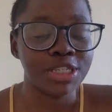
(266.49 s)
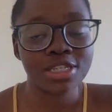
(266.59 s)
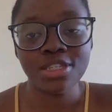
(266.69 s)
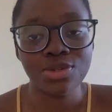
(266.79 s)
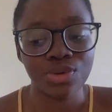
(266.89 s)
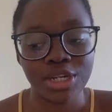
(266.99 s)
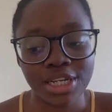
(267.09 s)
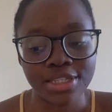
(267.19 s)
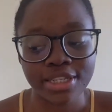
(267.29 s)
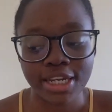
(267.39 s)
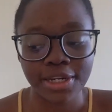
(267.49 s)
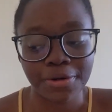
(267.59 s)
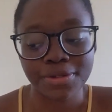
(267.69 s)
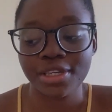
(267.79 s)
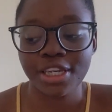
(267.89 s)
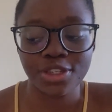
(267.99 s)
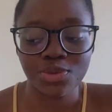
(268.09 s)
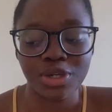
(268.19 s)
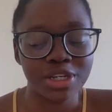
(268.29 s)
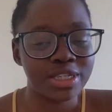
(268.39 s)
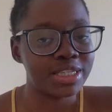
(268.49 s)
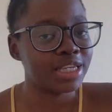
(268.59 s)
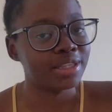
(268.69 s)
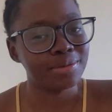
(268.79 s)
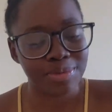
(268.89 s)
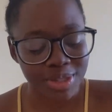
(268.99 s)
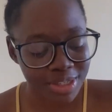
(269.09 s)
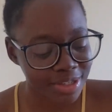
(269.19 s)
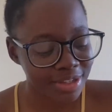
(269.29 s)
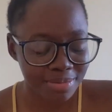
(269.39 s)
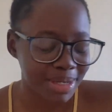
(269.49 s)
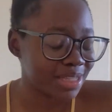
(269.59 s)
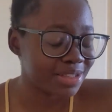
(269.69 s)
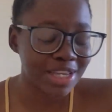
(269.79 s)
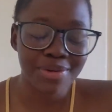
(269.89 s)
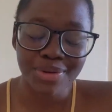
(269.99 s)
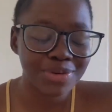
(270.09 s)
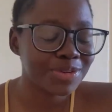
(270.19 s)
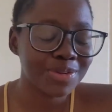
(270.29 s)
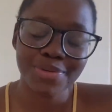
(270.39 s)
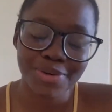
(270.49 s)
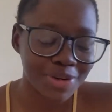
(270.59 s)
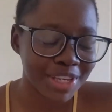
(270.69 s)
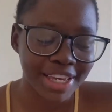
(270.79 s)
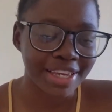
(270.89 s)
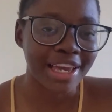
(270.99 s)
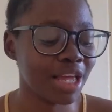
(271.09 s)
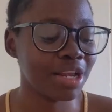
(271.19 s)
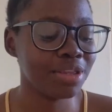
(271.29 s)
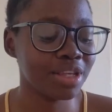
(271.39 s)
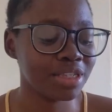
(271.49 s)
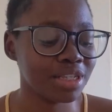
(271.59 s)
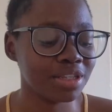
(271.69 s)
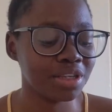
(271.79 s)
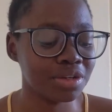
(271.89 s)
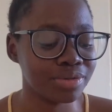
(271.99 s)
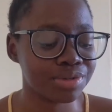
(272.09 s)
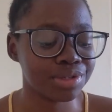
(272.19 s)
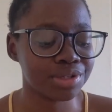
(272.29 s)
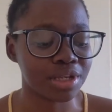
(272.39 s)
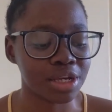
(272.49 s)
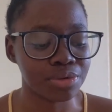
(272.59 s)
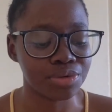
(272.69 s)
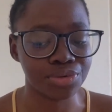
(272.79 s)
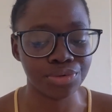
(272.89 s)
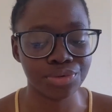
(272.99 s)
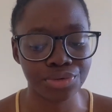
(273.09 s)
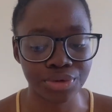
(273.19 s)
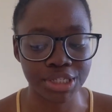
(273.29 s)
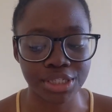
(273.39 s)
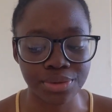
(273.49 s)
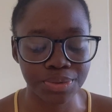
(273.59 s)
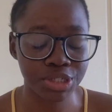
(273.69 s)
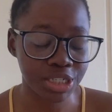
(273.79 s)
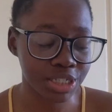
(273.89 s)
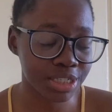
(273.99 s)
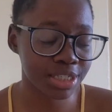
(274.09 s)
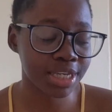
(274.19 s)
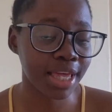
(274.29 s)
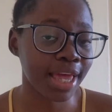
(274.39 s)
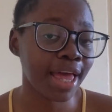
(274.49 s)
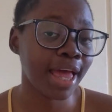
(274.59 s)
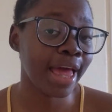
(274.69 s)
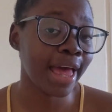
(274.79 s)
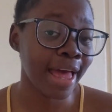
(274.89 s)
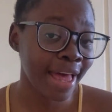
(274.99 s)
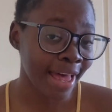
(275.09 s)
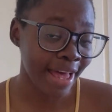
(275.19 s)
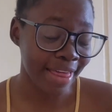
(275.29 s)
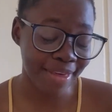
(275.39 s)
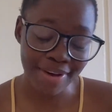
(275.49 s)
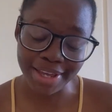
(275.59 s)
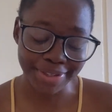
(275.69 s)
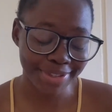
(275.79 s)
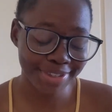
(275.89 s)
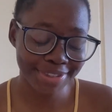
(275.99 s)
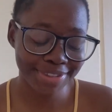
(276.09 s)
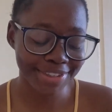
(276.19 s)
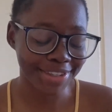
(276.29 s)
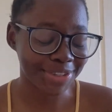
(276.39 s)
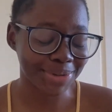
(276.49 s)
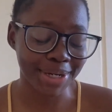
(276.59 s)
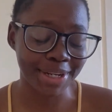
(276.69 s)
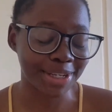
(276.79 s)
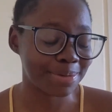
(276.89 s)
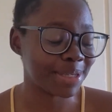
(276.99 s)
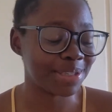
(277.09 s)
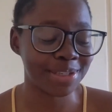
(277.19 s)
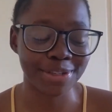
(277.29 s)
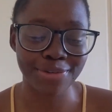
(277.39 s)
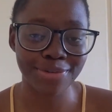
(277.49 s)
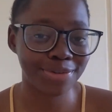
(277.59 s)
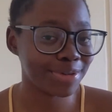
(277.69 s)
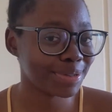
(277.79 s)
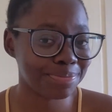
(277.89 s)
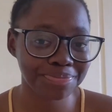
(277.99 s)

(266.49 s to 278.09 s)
I just need to understand how Sketch works, then my design will look okay. I don't think there's anything else I would do towards this project. Otherwise, it's quite expensive.